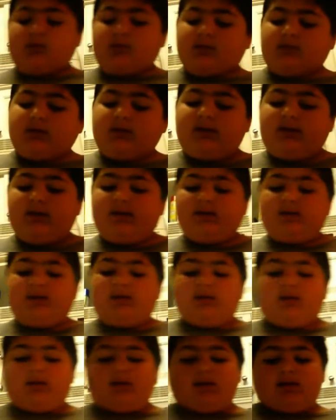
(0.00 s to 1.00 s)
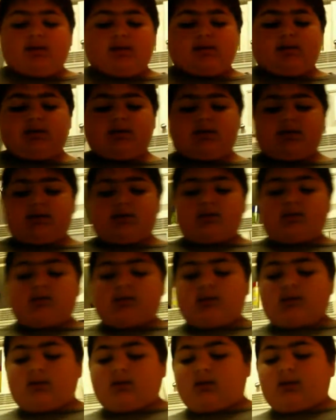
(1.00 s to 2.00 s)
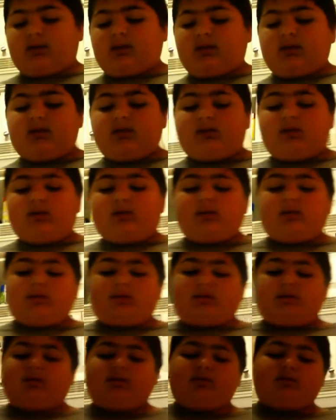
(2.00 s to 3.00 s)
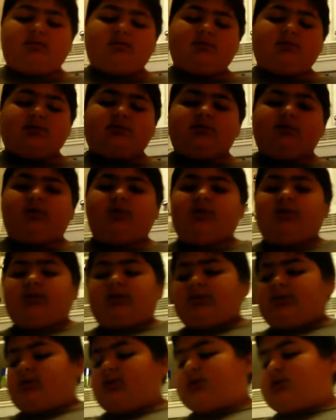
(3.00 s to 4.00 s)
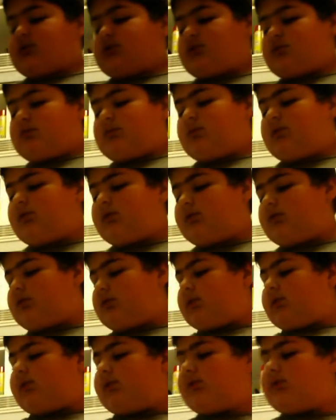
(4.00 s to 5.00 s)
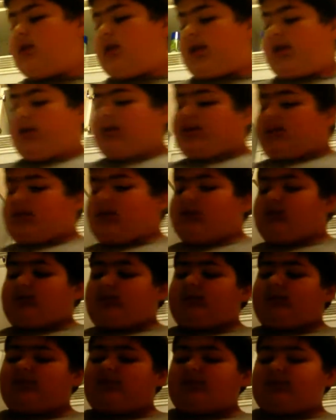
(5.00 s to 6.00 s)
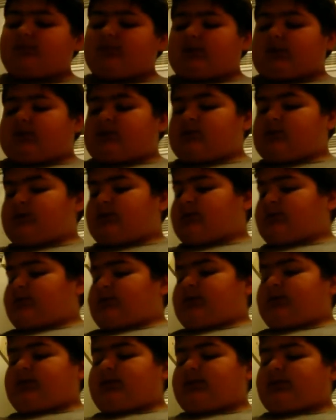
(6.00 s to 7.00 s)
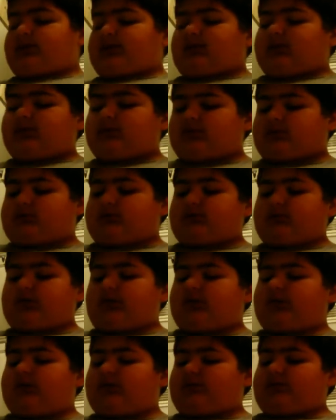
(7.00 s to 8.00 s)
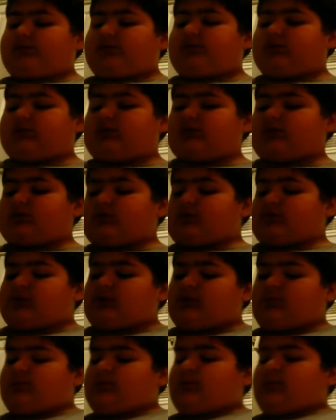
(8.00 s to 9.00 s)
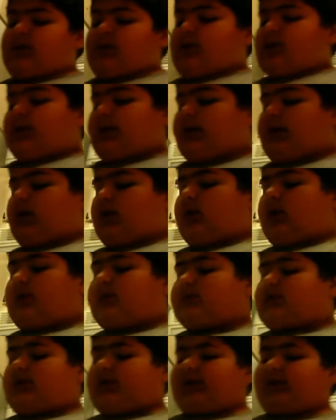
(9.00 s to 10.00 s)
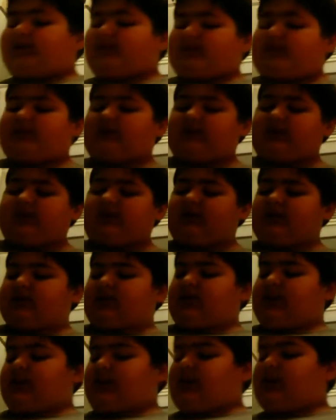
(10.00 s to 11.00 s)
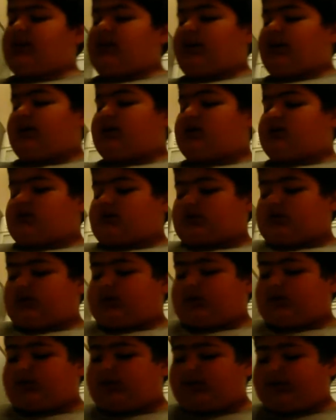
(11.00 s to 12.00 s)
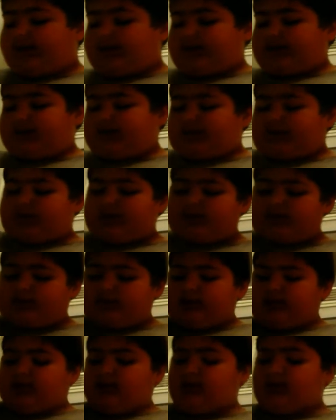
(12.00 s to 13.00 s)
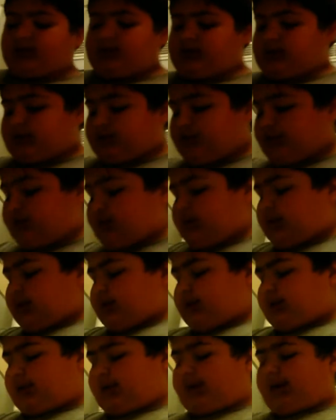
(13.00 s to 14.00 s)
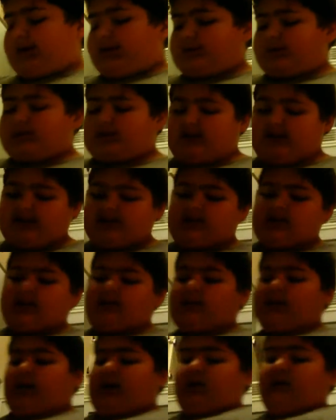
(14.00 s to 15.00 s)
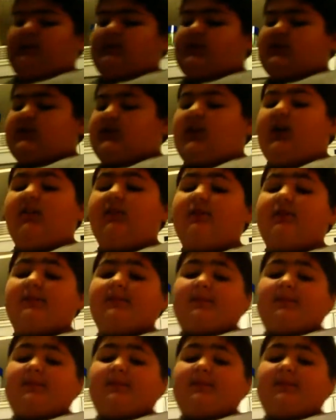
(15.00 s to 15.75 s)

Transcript: Okay. Then you stir until they're smooth, until there's really no just clumps, unless it's because of the nuts or anything or because of anything you add besides the flour and stuff.